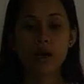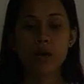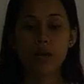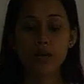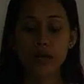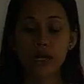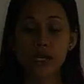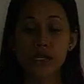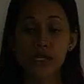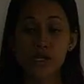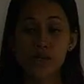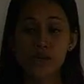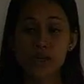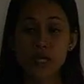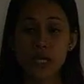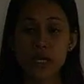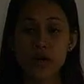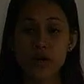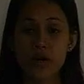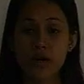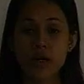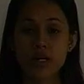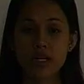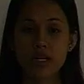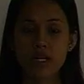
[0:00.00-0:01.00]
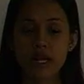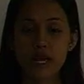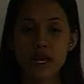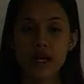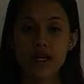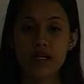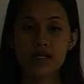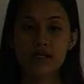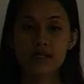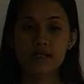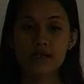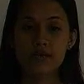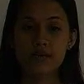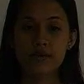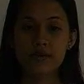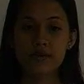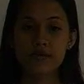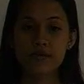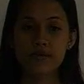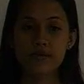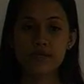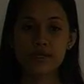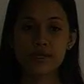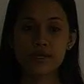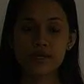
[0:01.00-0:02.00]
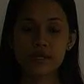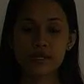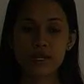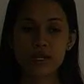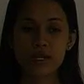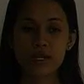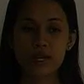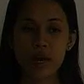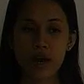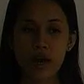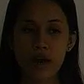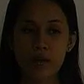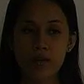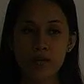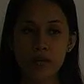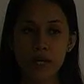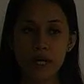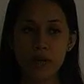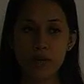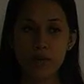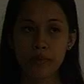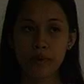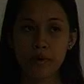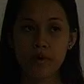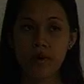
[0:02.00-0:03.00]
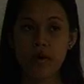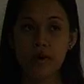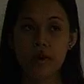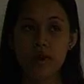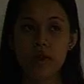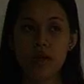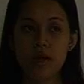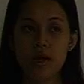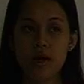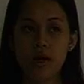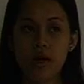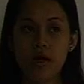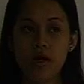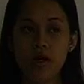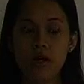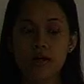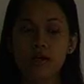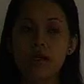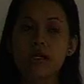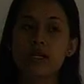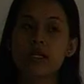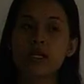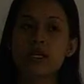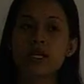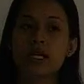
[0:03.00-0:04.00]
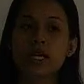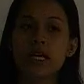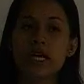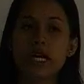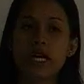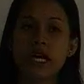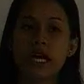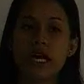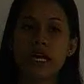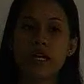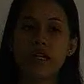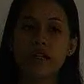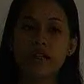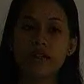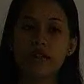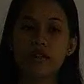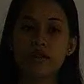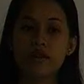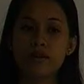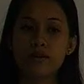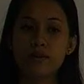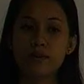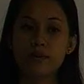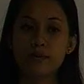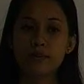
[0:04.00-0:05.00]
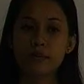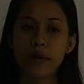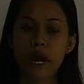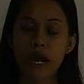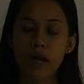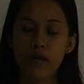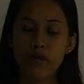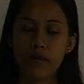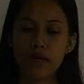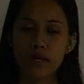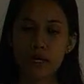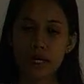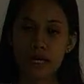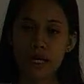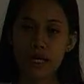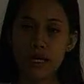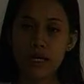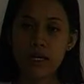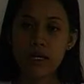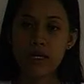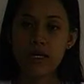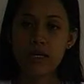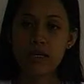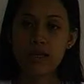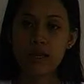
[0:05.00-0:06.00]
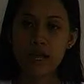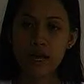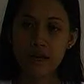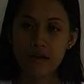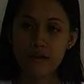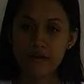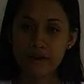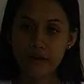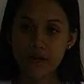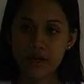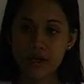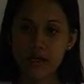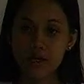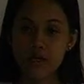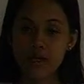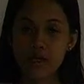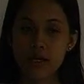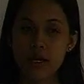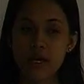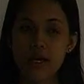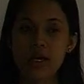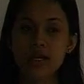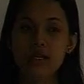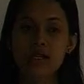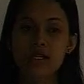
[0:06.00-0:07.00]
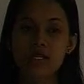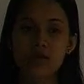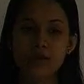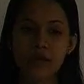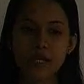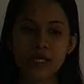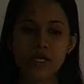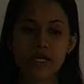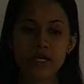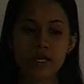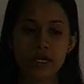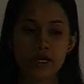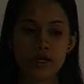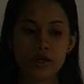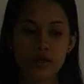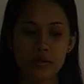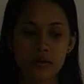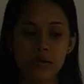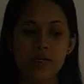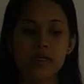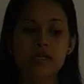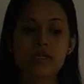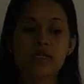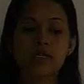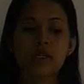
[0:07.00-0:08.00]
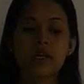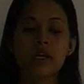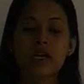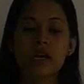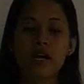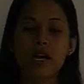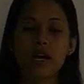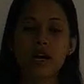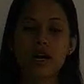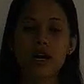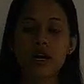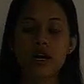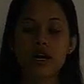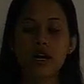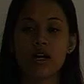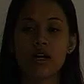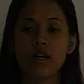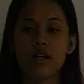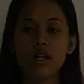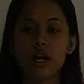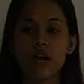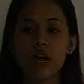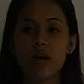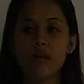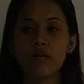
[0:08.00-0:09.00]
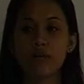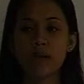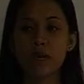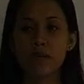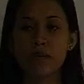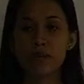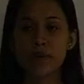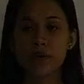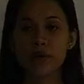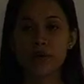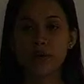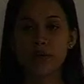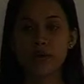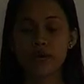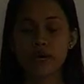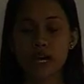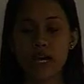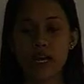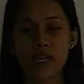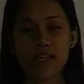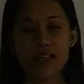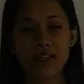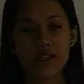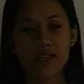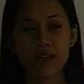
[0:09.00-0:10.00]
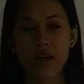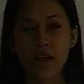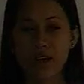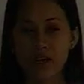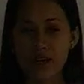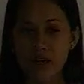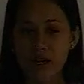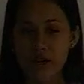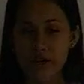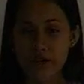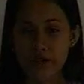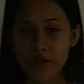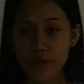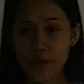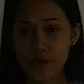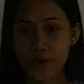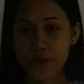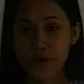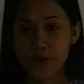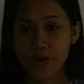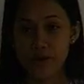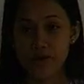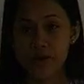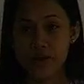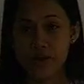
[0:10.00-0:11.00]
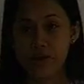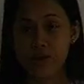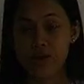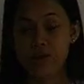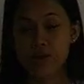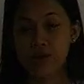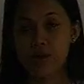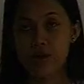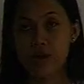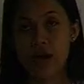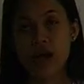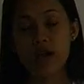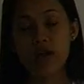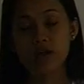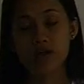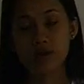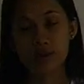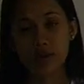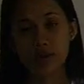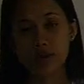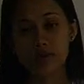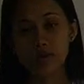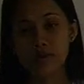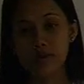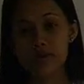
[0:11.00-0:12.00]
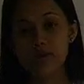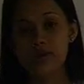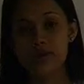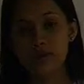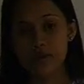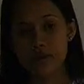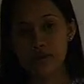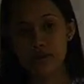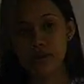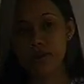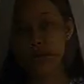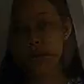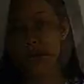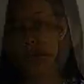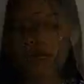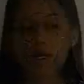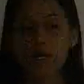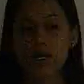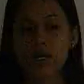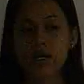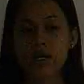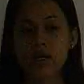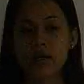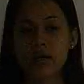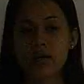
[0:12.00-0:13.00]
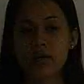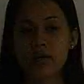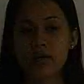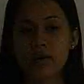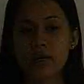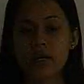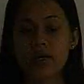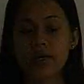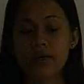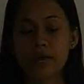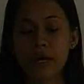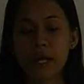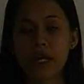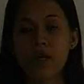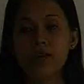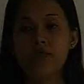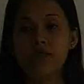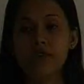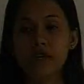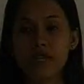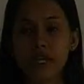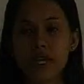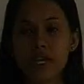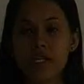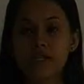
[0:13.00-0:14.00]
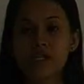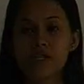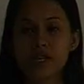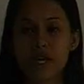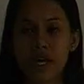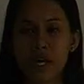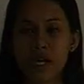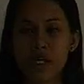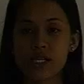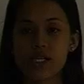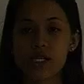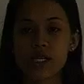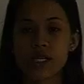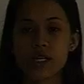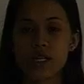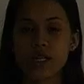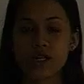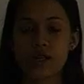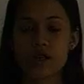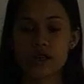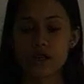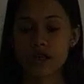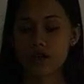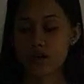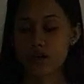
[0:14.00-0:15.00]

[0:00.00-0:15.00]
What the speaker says: We usually organize those young people in primary level, and especially those young people who can't afford to go to school, and we're campaigning for the education